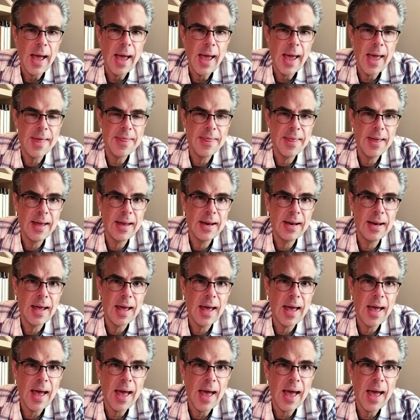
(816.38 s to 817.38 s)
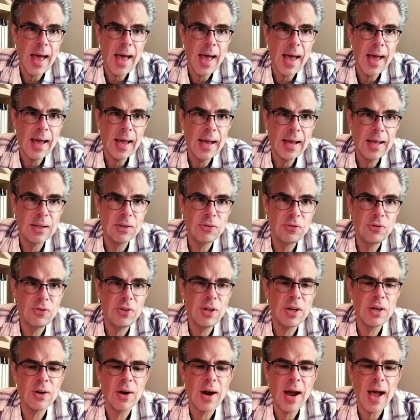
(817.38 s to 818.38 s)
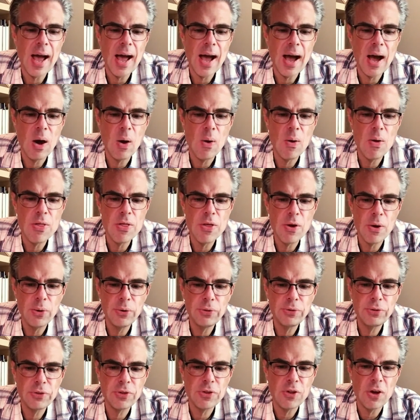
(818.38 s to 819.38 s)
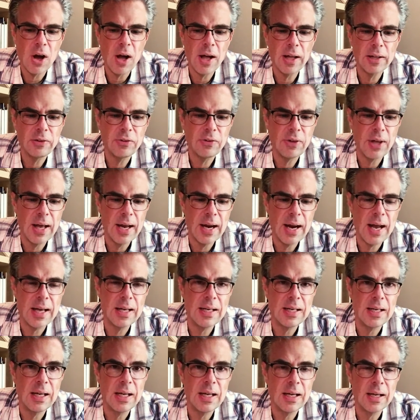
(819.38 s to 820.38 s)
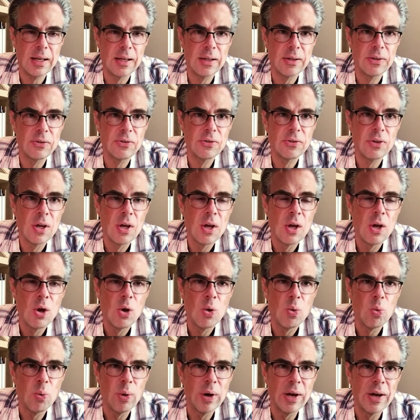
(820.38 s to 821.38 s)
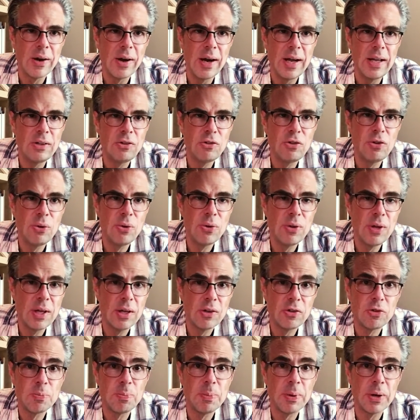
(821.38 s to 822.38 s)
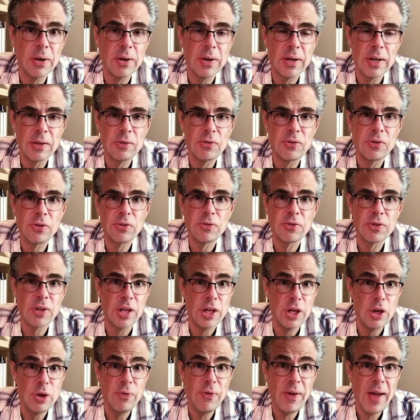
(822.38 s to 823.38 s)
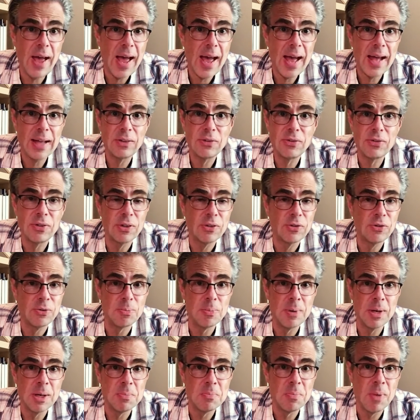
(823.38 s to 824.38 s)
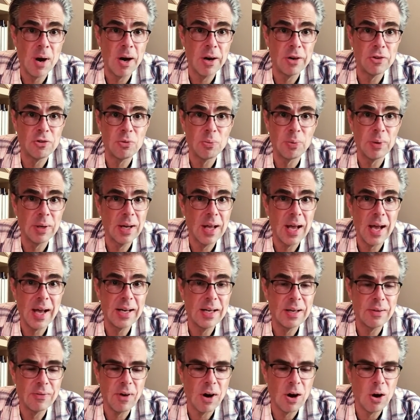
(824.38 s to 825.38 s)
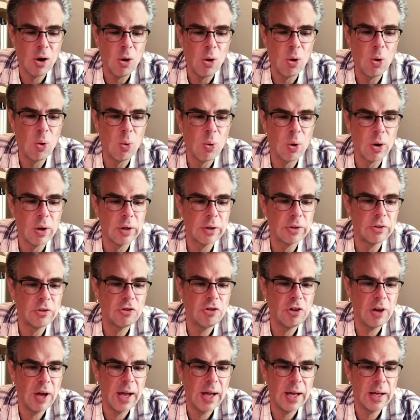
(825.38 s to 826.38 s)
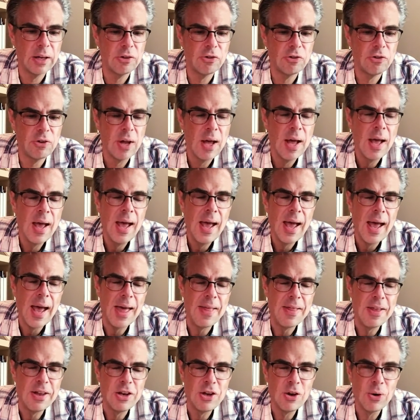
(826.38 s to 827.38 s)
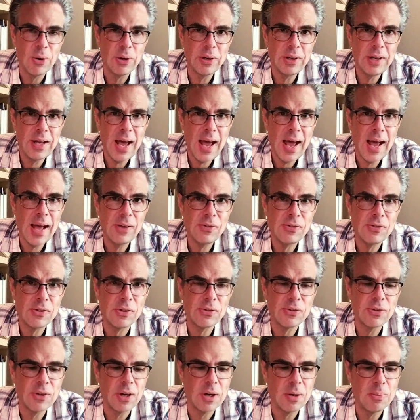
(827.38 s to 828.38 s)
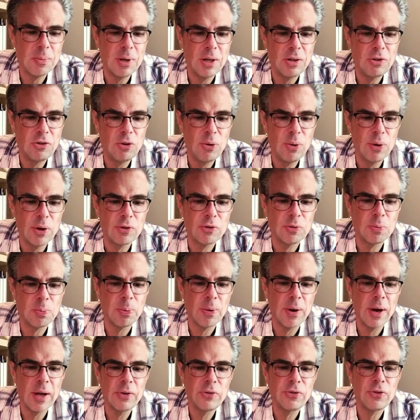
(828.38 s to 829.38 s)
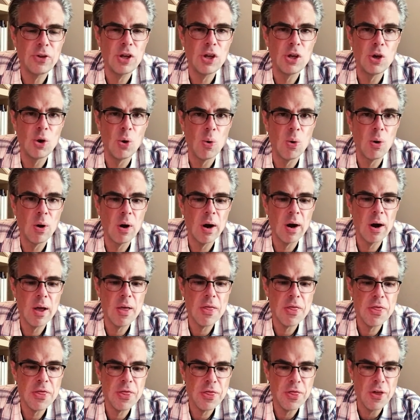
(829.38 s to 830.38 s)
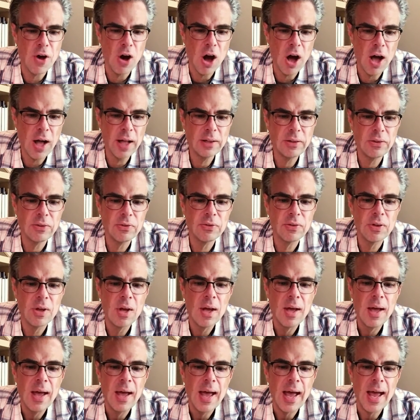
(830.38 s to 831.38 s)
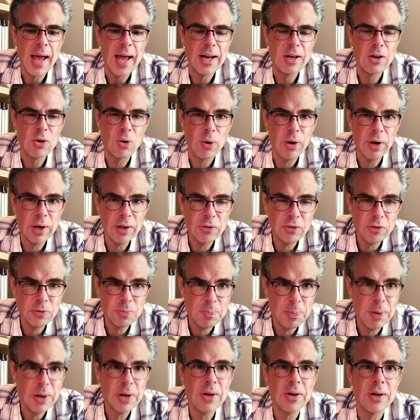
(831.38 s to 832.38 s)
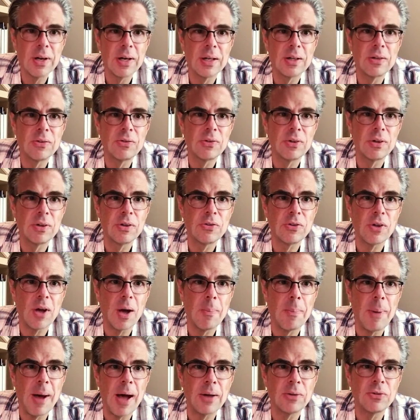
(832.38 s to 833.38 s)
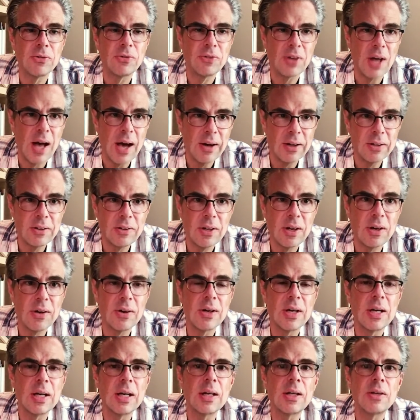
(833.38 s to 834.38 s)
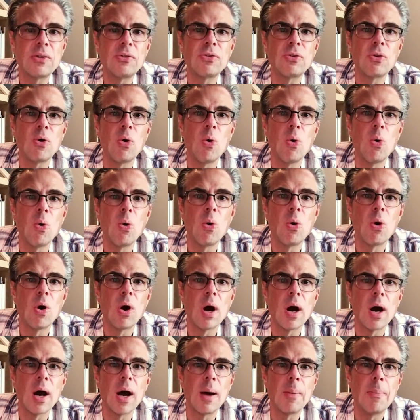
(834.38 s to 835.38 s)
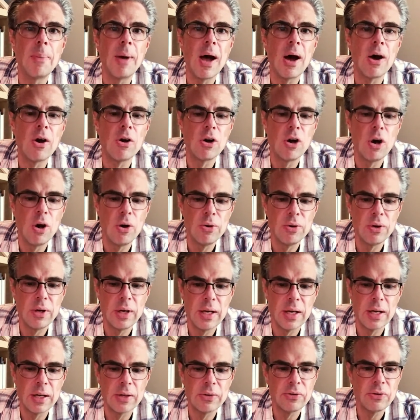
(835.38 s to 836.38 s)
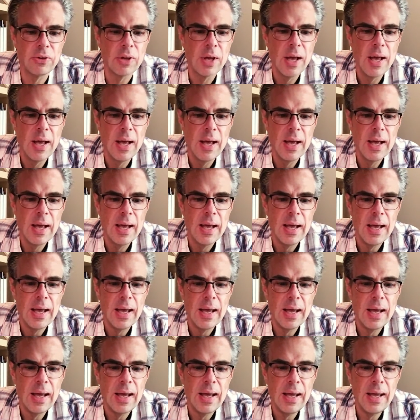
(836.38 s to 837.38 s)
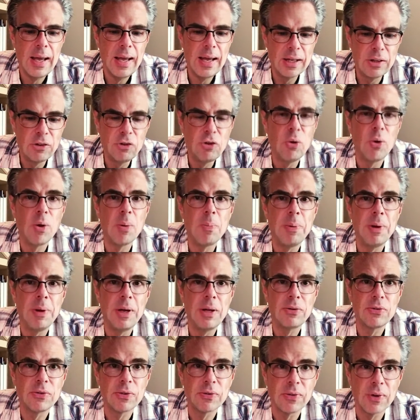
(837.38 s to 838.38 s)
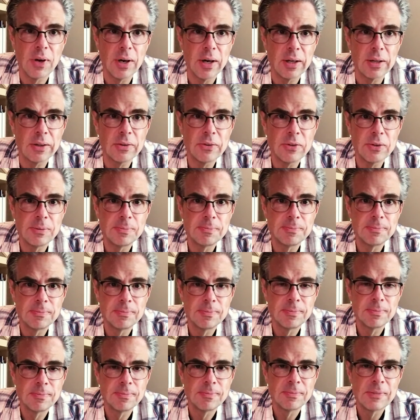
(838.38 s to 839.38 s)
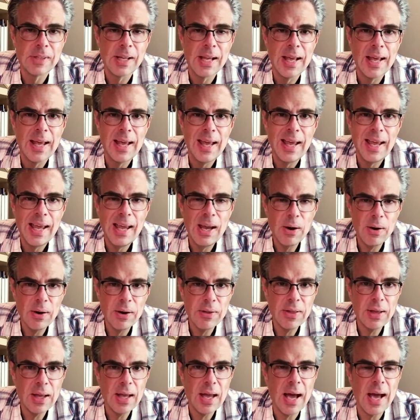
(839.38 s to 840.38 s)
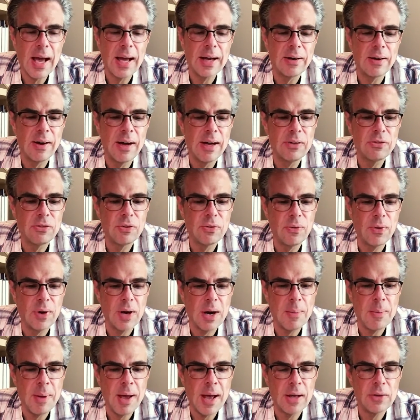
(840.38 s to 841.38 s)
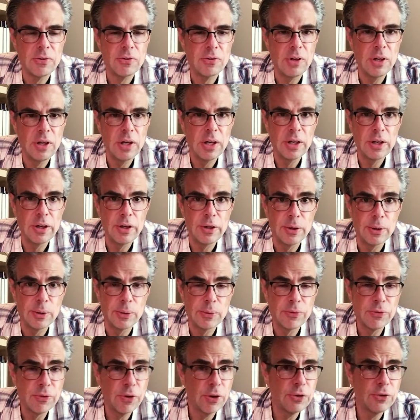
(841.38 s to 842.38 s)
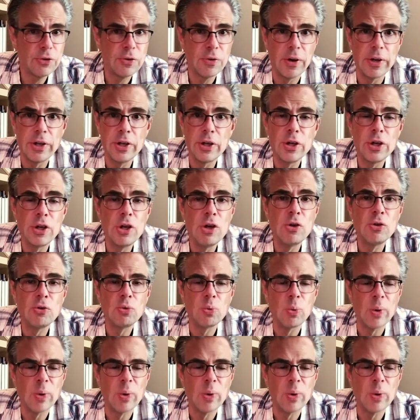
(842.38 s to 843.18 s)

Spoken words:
And then consider how those thoughts and ideas relate to the experiences that you've had since mid-March when kind of our whole world changed. And then your task is going to be to express your thoughts and or experiences about solitariness or about loneliness into a piece of art. Here are the guidelines of what I'm asking you to do. First of all, you can use